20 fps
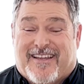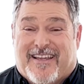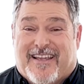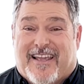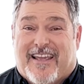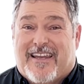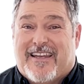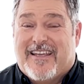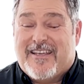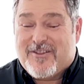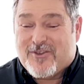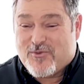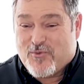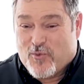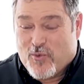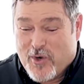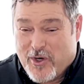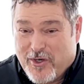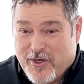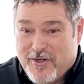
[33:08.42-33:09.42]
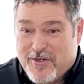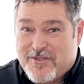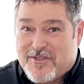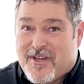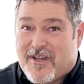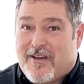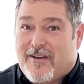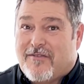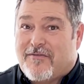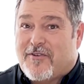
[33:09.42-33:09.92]
And his words
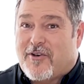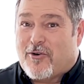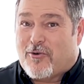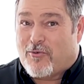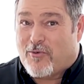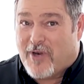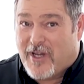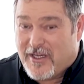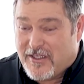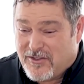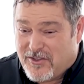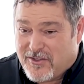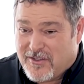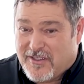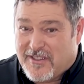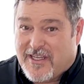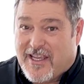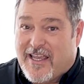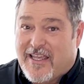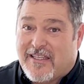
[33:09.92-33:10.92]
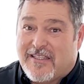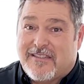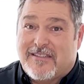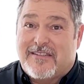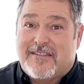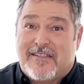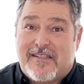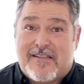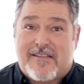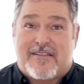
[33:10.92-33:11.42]
of correction
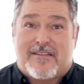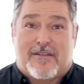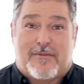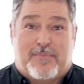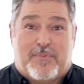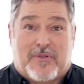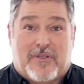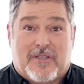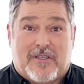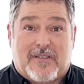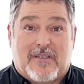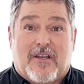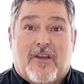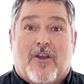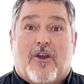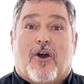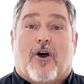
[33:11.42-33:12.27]
and discipline